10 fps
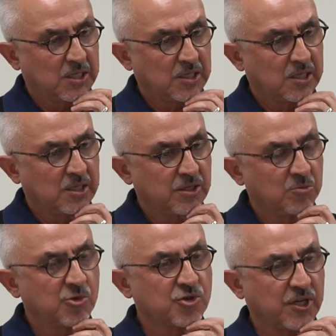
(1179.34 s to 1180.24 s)
uh, the
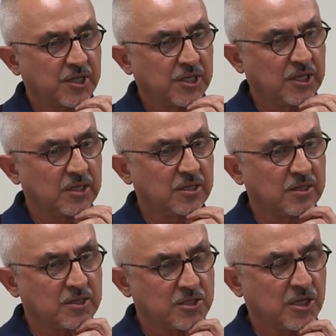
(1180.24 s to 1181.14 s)
Mujahideen,
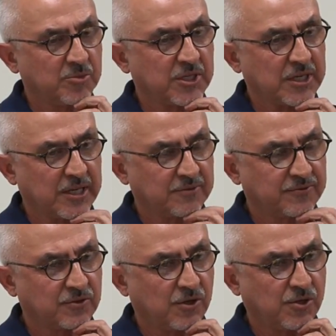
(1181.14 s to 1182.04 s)
the Islamic
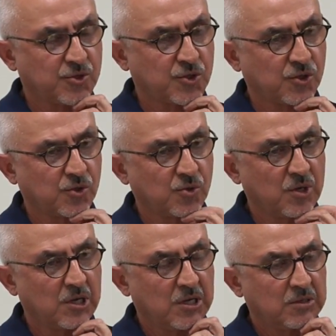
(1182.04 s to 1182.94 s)
left, also
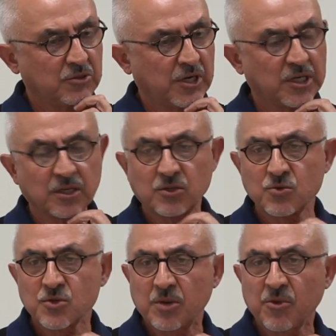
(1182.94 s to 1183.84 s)
turned
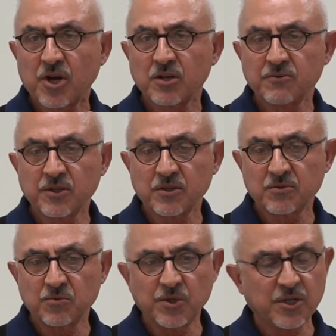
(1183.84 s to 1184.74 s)
into some kind of a
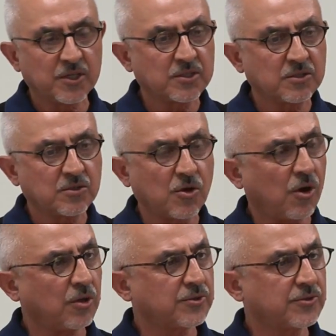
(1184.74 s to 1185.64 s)
weird
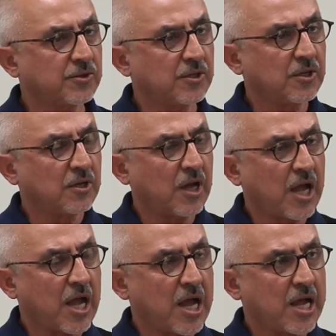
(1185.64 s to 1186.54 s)
cult.
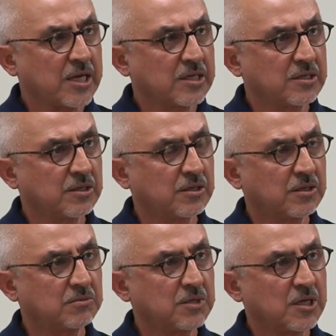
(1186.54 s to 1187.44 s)
And
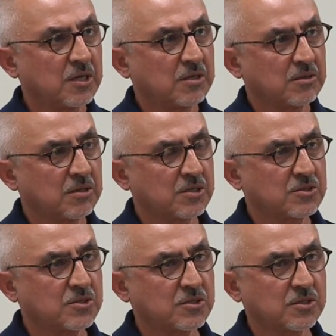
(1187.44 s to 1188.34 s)
uh,
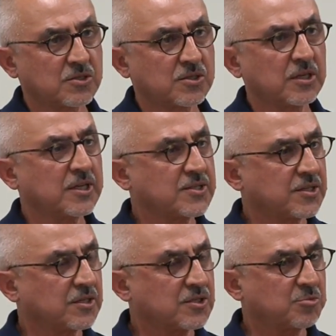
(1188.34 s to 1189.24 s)
it's, it still
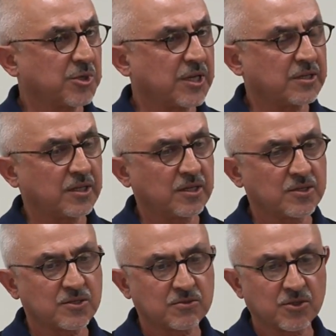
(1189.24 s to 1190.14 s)
exists, but I think
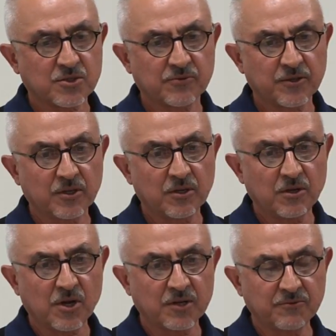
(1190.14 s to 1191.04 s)
it's just of a
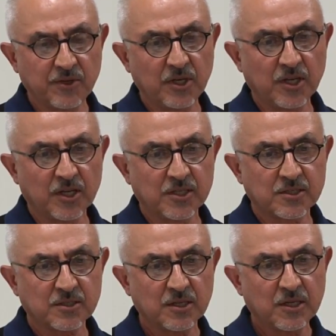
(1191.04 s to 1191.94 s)

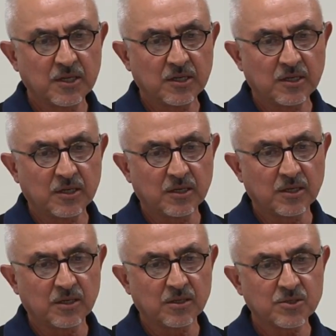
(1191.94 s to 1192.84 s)
convenient
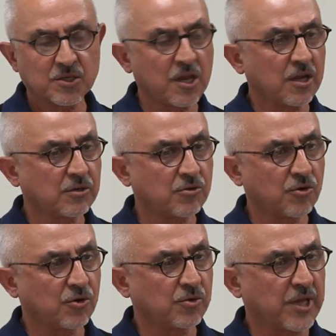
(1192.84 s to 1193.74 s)
uh,
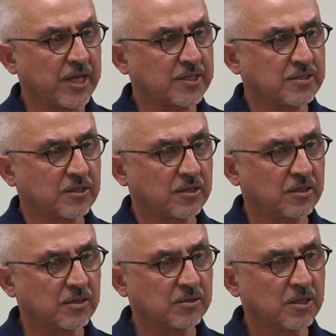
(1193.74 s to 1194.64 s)
scarecrow that
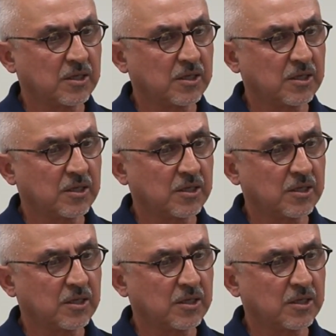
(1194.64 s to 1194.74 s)
uh,